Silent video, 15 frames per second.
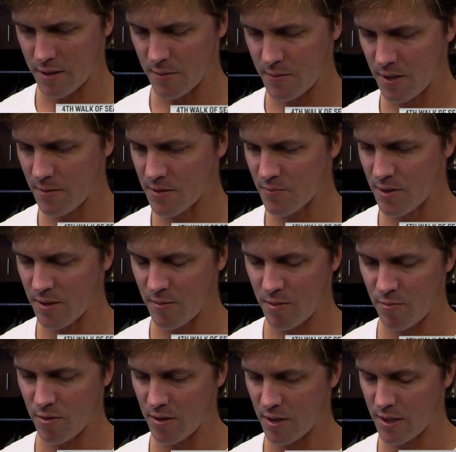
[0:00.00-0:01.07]
Sometimes maybe,
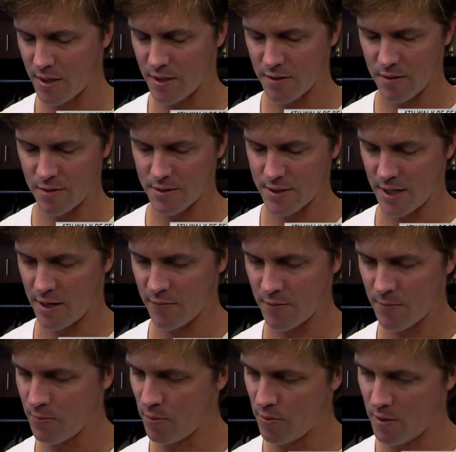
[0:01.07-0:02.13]
but like in our scouting
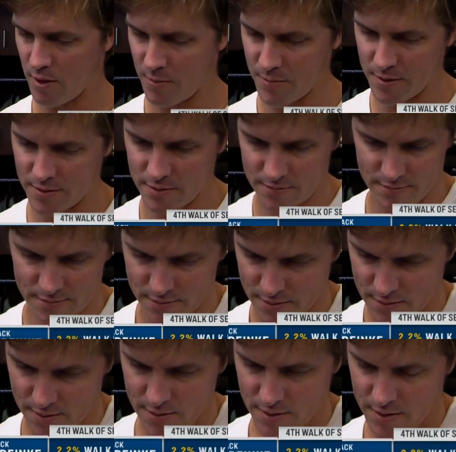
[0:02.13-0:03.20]
report, I mean,
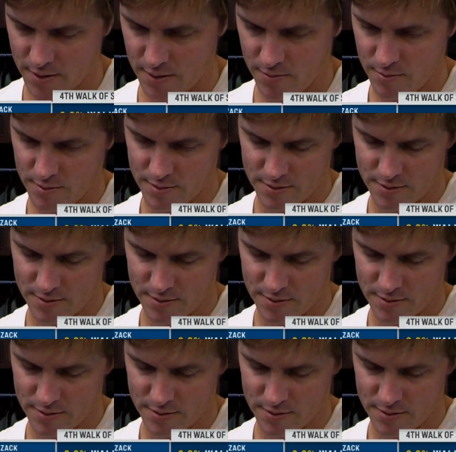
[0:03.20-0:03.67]
he